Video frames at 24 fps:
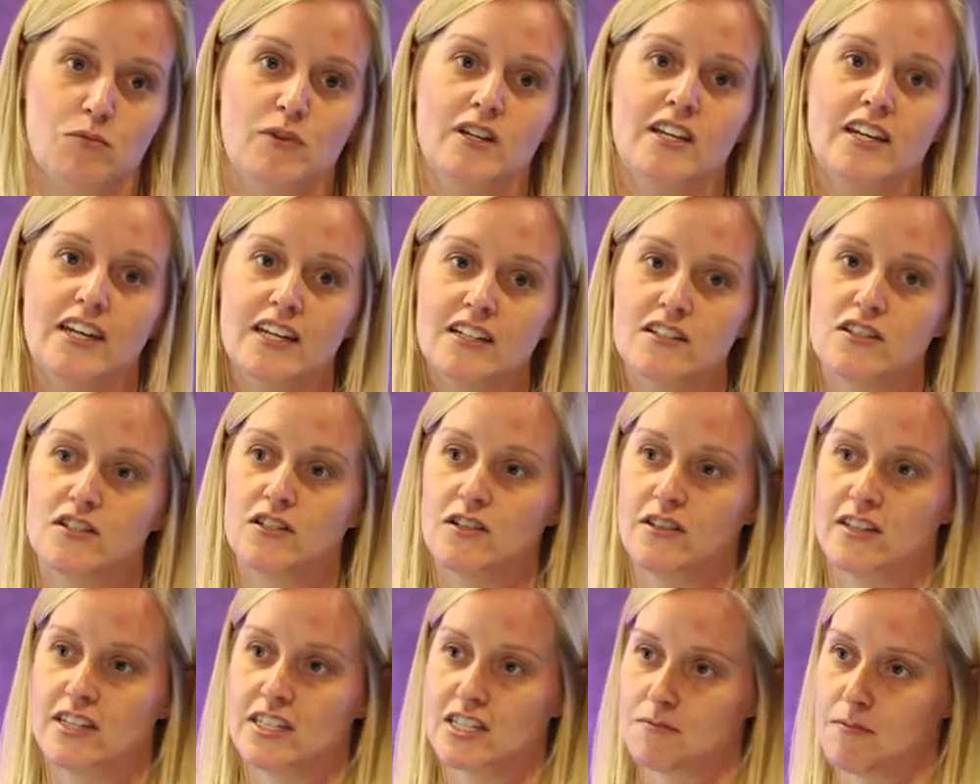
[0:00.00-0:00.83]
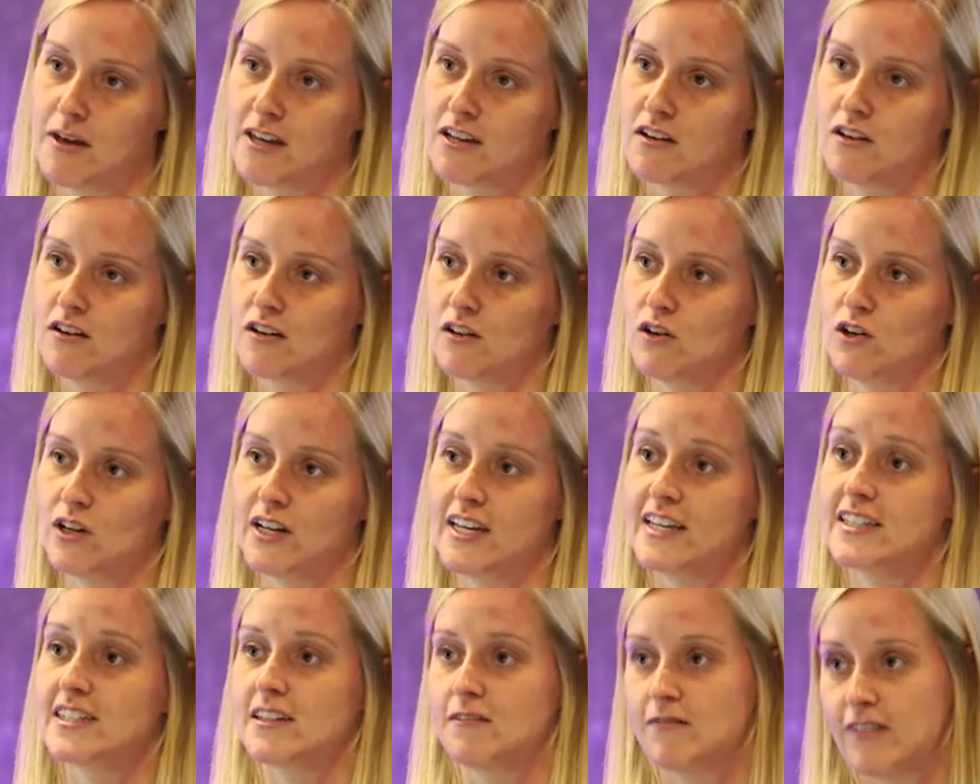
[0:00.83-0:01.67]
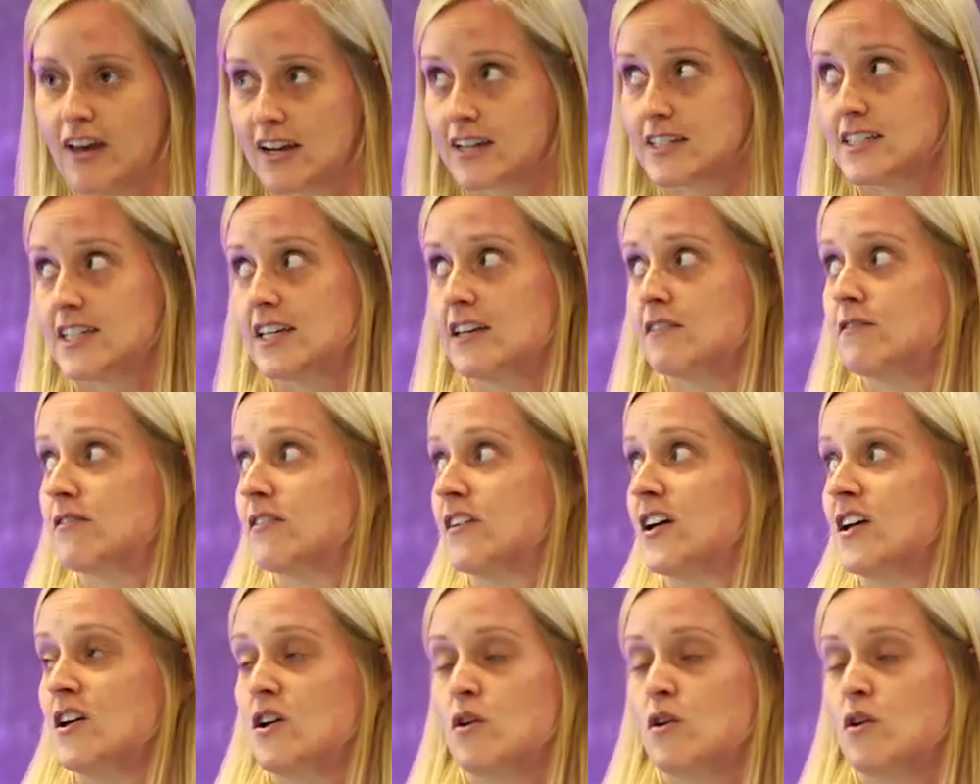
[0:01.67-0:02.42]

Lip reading: We need to do this to make our colleagues effective.